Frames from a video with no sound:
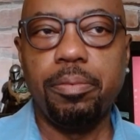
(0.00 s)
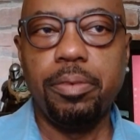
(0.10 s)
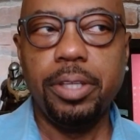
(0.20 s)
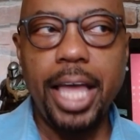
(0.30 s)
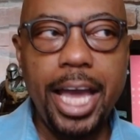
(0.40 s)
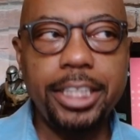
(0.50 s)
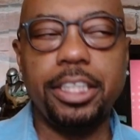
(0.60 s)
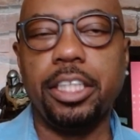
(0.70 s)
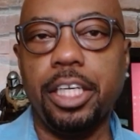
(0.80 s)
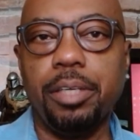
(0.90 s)

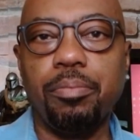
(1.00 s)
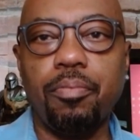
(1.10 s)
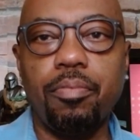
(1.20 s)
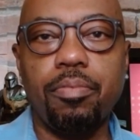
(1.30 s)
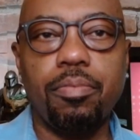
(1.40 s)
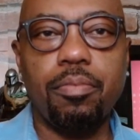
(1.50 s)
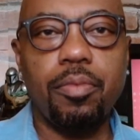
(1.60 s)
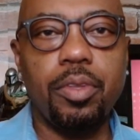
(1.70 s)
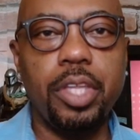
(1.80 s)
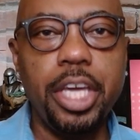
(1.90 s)
lastly,
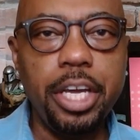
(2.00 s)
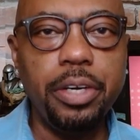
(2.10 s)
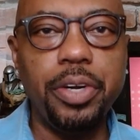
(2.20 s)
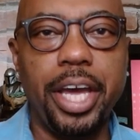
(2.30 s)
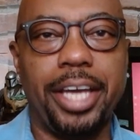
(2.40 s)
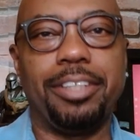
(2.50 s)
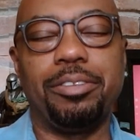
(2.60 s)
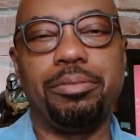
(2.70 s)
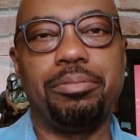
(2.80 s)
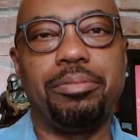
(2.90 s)
the internet.
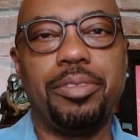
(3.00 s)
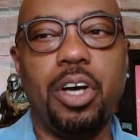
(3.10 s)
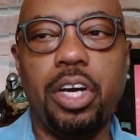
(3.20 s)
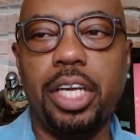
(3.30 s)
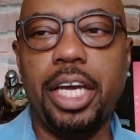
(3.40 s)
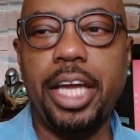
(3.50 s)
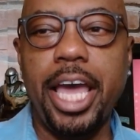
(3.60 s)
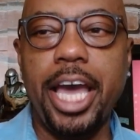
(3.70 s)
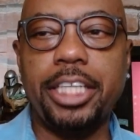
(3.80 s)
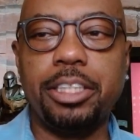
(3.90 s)
Online
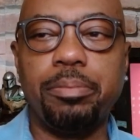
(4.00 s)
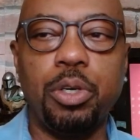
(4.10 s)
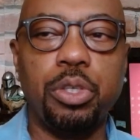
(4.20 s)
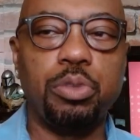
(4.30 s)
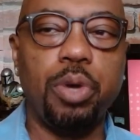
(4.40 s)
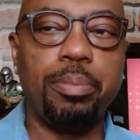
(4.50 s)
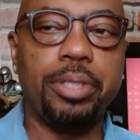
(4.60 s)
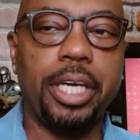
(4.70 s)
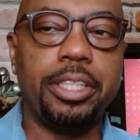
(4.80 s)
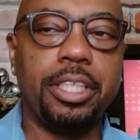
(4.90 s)
ads and bogus
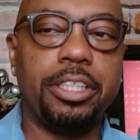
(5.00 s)
websites that